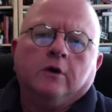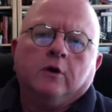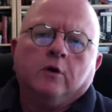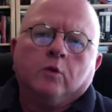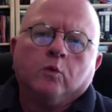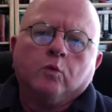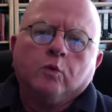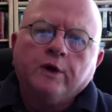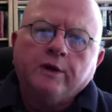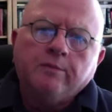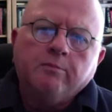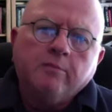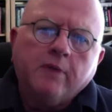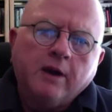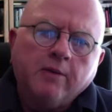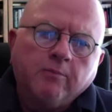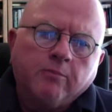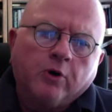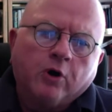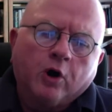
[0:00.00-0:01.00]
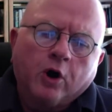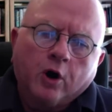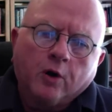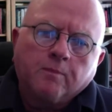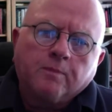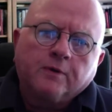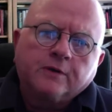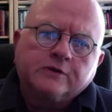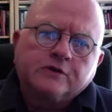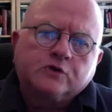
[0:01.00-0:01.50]
Remember, a
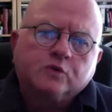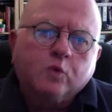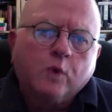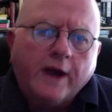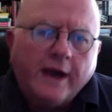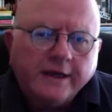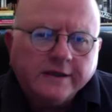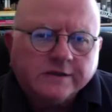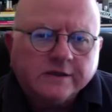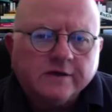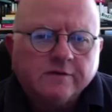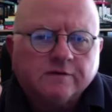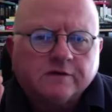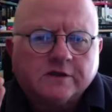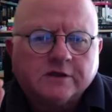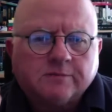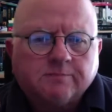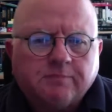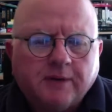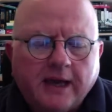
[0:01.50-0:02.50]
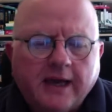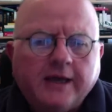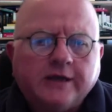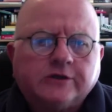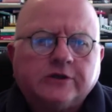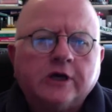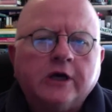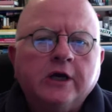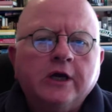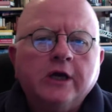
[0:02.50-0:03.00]
persuasive
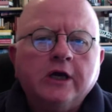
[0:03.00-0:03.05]
speech